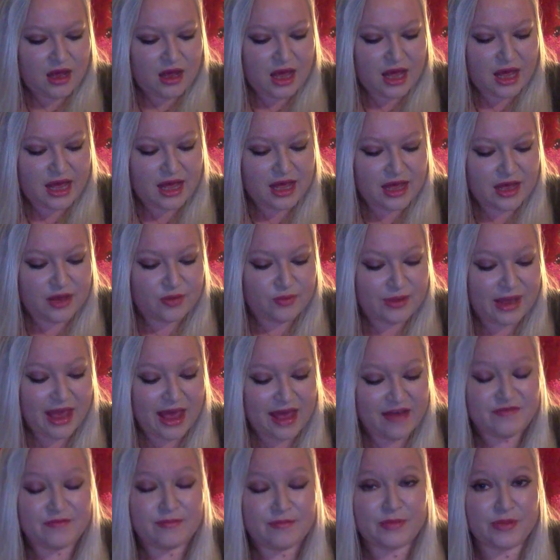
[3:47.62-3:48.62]
Uh, we
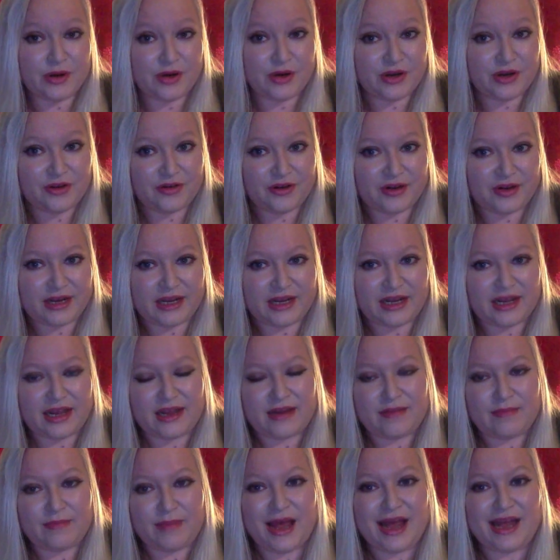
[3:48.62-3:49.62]
have Mercury
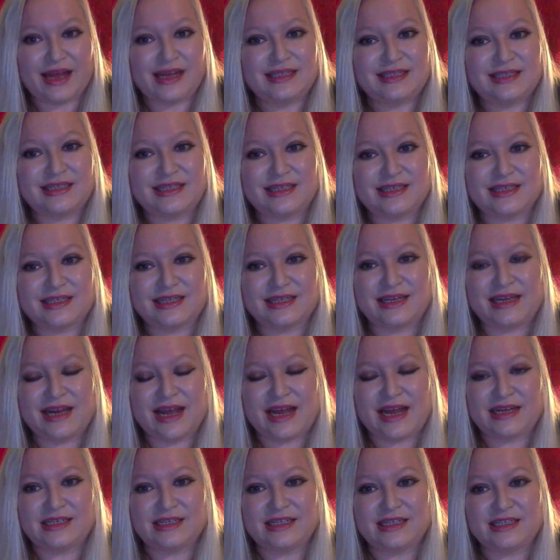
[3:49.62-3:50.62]
in Pisces
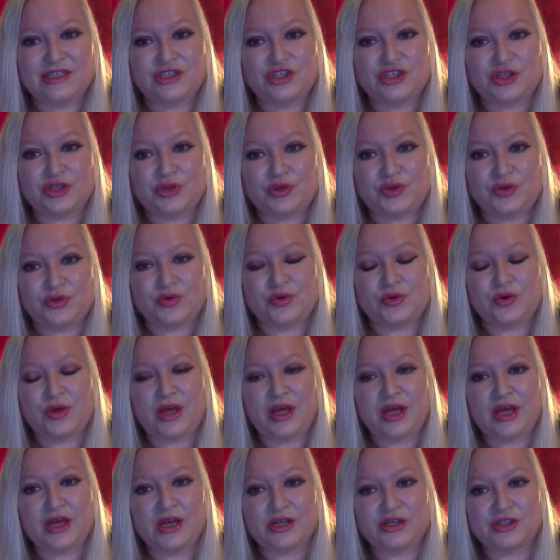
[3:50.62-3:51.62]
connecting to
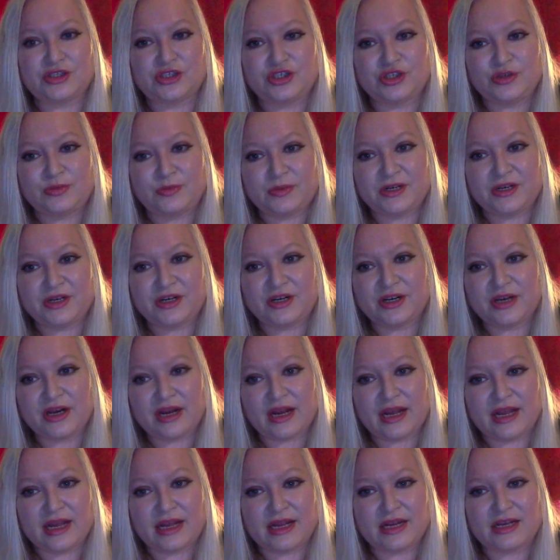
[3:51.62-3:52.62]
Jupiter
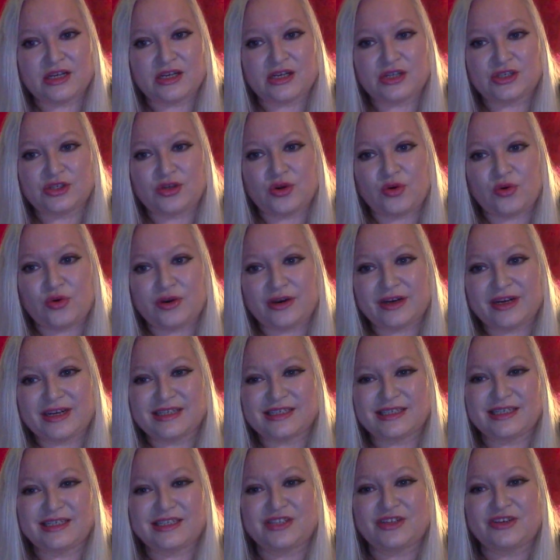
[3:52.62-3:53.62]
in
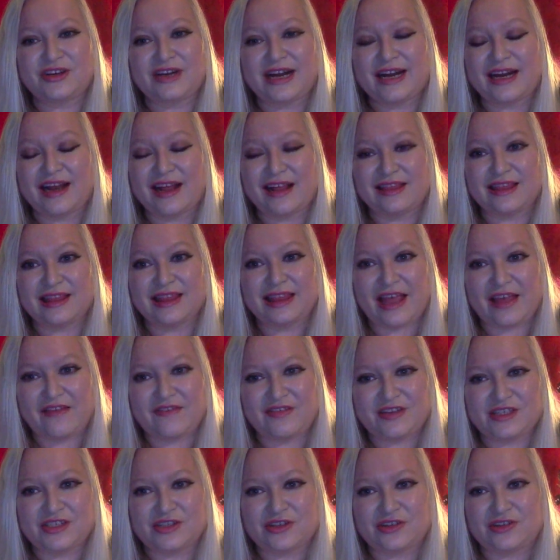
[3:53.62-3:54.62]
Taurus. These are at
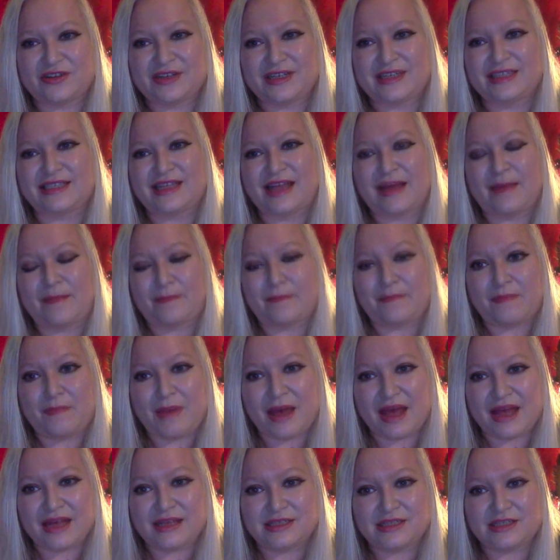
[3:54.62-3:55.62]
11 degrees, that
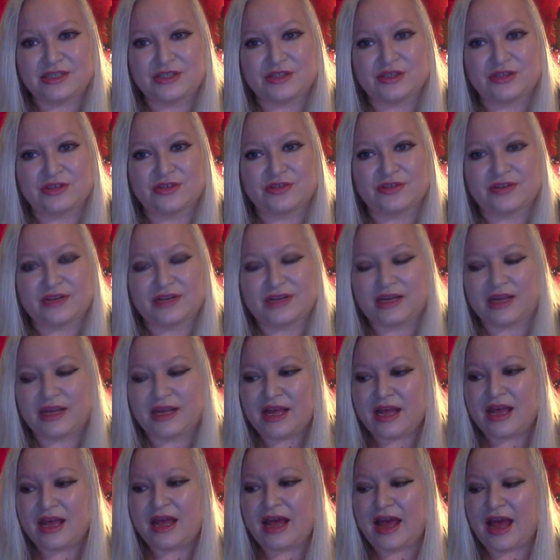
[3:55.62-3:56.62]
master degree.
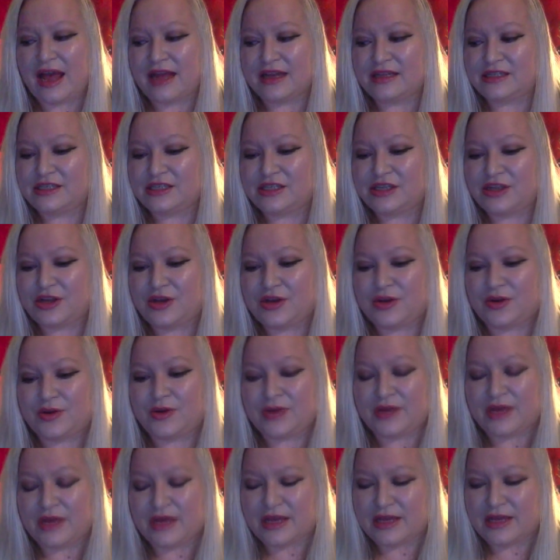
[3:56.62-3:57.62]
And so
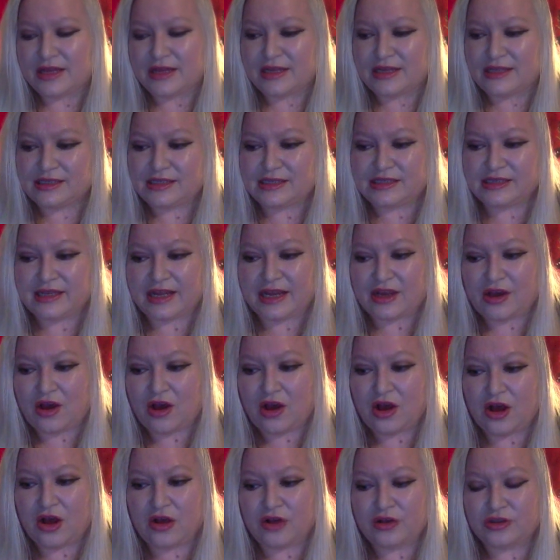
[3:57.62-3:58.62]
this is a
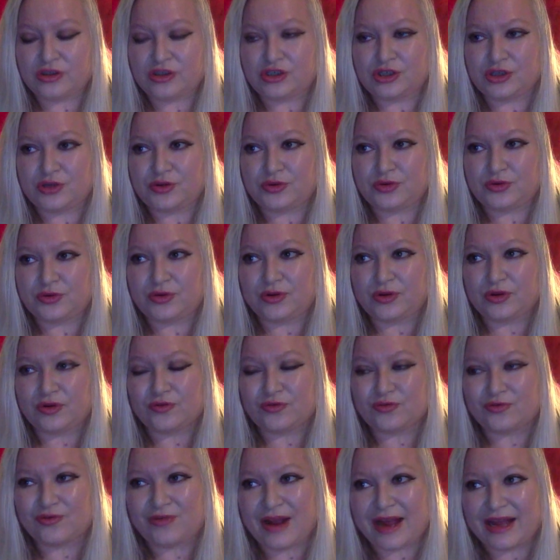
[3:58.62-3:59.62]
call to
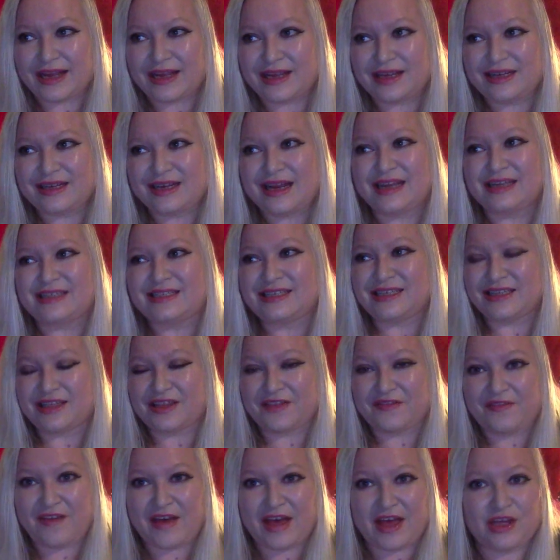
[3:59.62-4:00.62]
recognizing
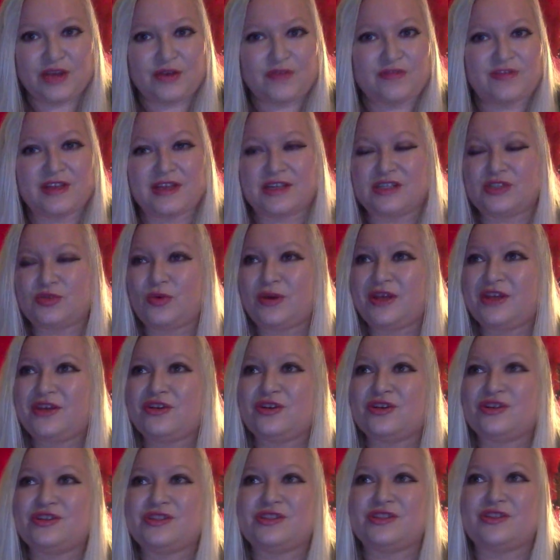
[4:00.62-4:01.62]
the value of things, whether
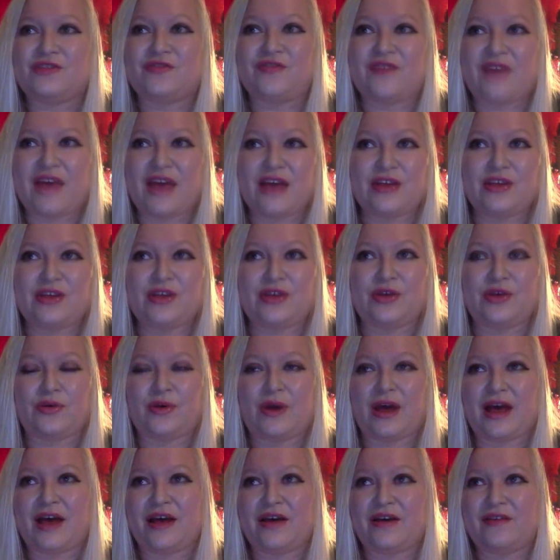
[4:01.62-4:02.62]
it's the value
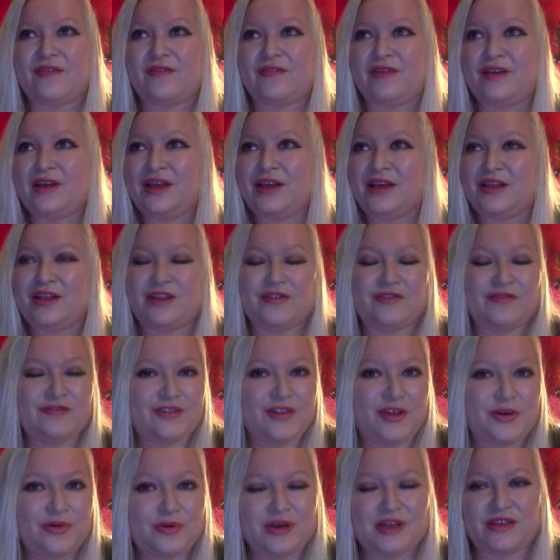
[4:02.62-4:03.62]
of the
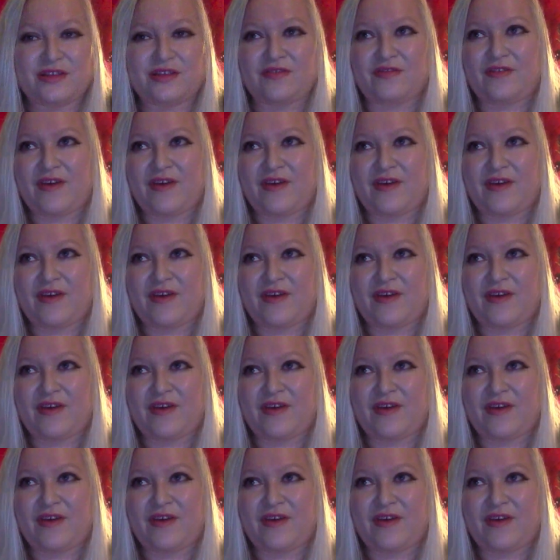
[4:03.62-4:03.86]
floating, the